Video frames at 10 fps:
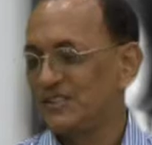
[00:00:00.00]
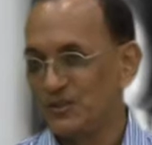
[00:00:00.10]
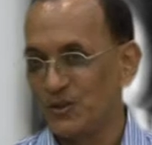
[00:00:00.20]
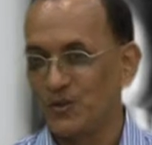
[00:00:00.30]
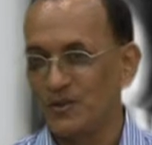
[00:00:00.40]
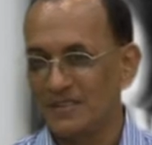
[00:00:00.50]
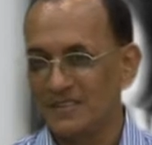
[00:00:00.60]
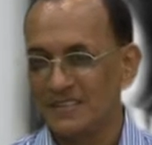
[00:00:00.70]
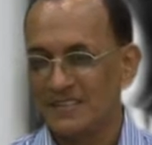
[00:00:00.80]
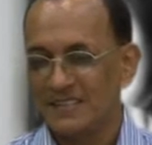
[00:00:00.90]
So,
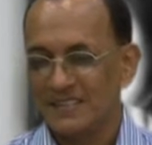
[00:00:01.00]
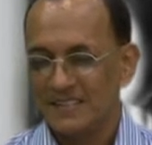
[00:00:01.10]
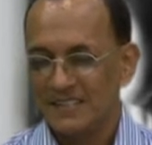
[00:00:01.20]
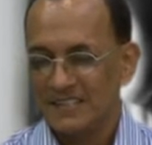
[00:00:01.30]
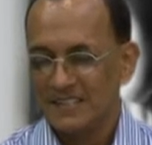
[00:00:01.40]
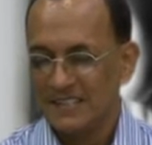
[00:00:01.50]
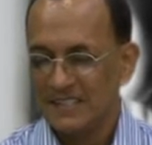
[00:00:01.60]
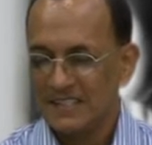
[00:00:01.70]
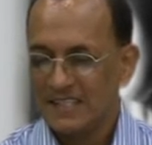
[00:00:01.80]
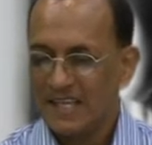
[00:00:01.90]

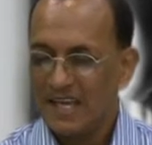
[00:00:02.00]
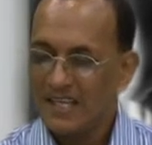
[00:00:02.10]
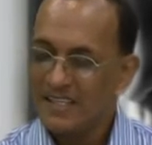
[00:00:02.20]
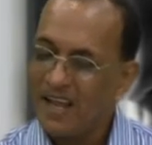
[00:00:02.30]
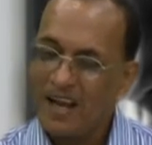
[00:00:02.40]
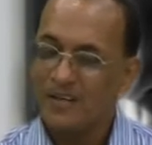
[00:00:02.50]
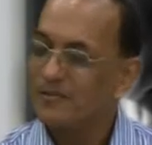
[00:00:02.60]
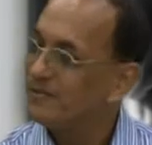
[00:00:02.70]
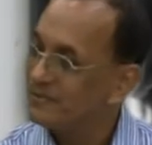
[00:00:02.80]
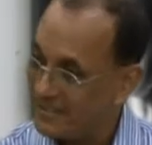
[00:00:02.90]
there are
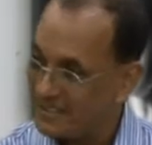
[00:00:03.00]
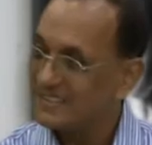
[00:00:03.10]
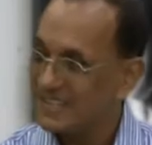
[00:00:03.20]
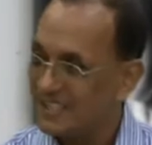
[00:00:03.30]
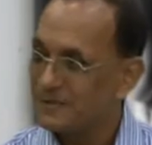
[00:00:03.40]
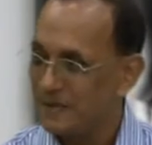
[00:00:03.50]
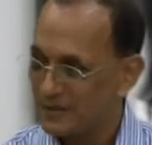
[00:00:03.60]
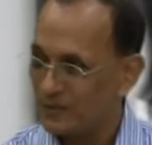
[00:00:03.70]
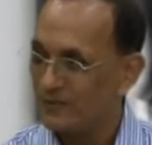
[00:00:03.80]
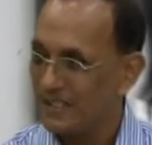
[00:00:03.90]
various
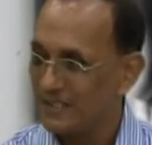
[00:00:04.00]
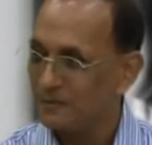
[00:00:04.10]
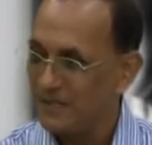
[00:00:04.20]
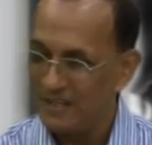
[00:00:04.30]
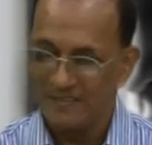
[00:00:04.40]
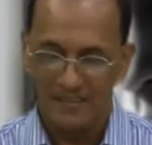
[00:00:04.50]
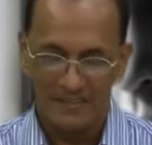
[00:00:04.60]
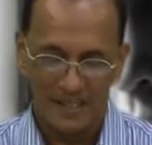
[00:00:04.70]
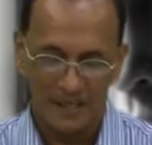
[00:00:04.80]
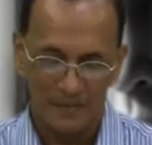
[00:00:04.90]
aspects of that behavioral
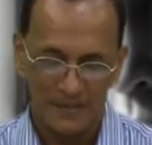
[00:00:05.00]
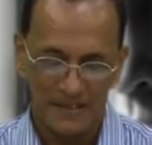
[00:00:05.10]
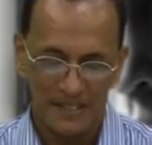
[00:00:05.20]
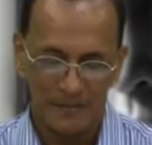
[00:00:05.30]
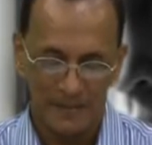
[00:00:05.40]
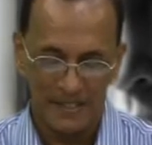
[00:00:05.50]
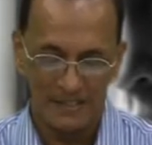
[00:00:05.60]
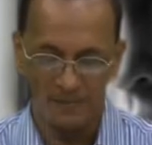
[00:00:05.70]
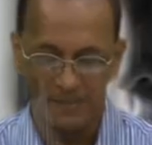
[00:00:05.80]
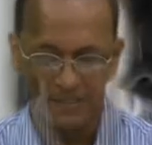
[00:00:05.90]
therapy and
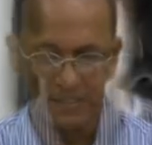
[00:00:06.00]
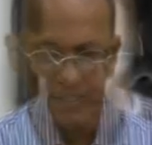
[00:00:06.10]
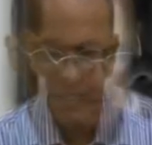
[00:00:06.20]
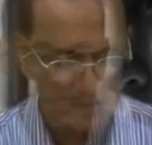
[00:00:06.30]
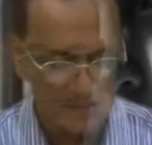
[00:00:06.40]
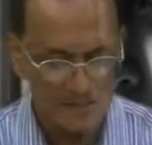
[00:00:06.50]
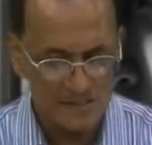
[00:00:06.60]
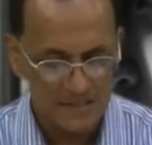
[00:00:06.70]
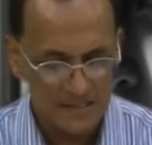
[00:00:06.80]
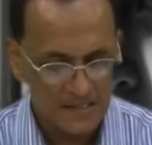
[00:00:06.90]
management. There
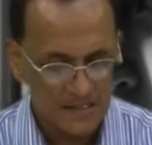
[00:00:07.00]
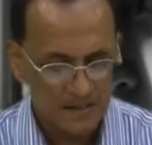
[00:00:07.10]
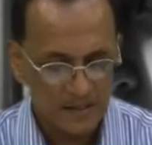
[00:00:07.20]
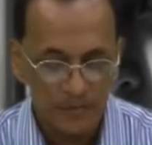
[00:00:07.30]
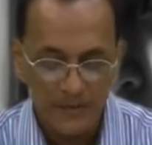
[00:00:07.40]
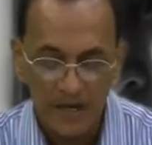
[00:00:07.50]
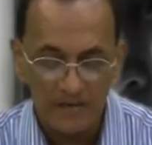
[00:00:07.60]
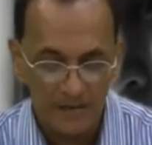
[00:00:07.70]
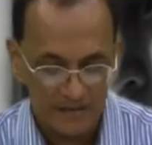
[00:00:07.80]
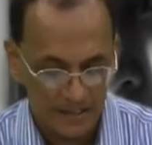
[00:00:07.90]
is the
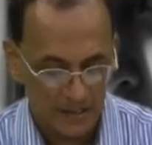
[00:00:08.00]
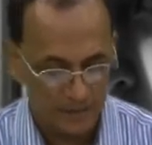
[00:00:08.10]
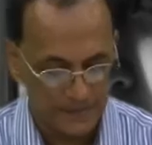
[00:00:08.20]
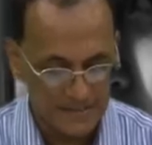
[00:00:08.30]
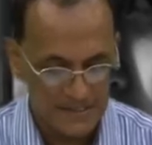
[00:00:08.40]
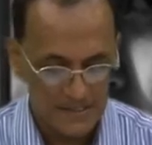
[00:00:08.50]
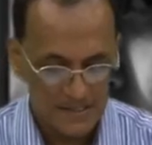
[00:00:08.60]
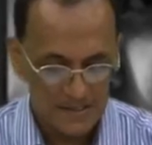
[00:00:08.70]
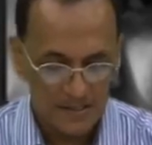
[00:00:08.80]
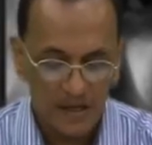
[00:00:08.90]
behavioral therapies.
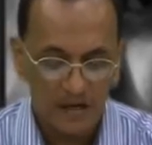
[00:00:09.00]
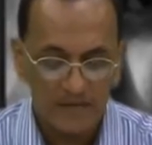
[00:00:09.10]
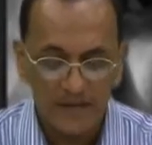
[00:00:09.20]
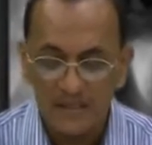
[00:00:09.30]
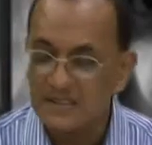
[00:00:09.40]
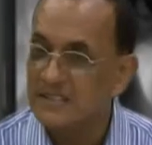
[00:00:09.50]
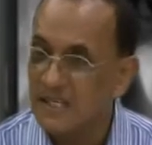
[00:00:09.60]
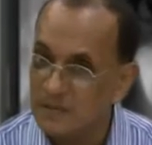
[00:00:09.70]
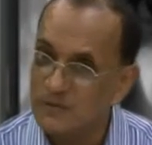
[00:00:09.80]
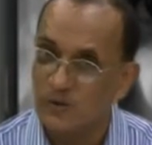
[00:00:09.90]
There are various
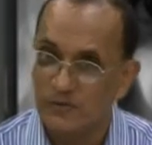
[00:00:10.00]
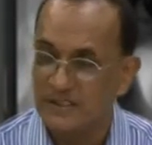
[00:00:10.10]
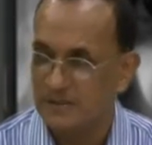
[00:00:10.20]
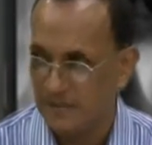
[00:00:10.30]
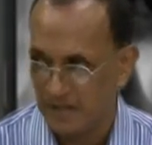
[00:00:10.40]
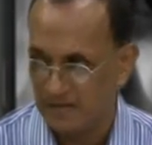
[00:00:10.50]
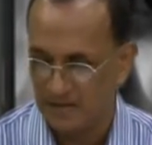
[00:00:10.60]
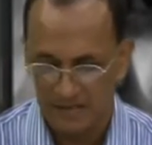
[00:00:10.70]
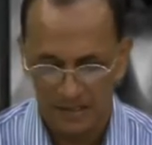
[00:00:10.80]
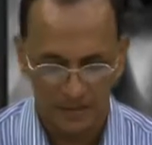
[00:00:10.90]
names of these behavioral
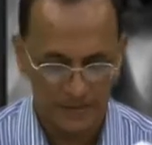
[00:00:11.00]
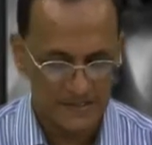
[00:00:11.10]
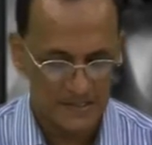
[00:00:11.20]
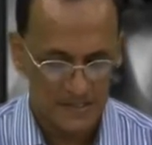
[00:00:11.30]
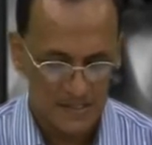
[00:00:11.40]
therapies.